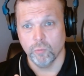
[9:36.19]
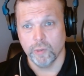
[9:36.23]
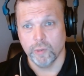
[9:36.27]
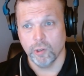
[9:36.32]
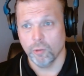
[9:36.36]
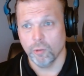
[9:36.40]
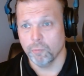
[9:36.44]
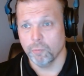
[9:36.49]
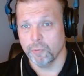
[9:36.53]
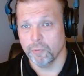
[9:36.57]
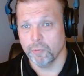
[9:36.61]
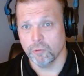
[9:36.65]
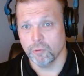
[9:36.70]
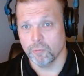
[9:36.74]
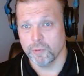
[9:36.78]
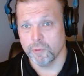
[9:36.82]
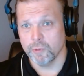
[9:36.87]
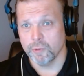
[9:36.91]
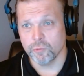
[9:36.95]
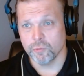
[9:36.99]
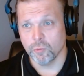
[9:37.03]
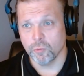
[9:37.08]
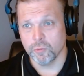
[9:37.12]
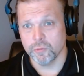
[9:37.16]
we opened 3
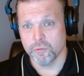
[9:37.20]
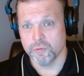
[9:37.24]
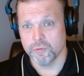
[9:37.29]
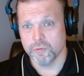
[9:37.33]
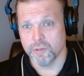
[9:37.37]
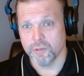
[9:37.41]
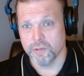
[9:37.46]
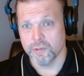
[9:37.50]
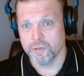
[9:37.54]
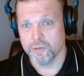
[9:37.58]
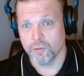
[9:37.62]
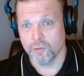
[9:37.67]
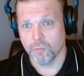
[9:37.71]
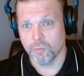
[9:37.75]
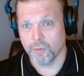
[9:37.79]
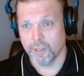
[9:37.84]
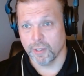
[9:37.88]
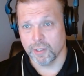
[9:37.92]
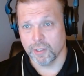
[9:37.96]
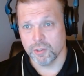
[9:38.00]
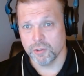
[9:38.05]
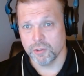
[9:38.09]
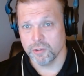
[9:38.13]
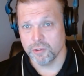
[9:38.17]
stores in this
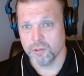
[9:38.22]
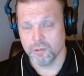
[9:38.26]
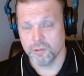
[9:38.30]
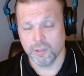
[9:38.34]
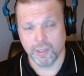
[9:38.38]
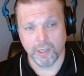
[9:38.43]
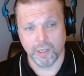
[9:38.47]
location,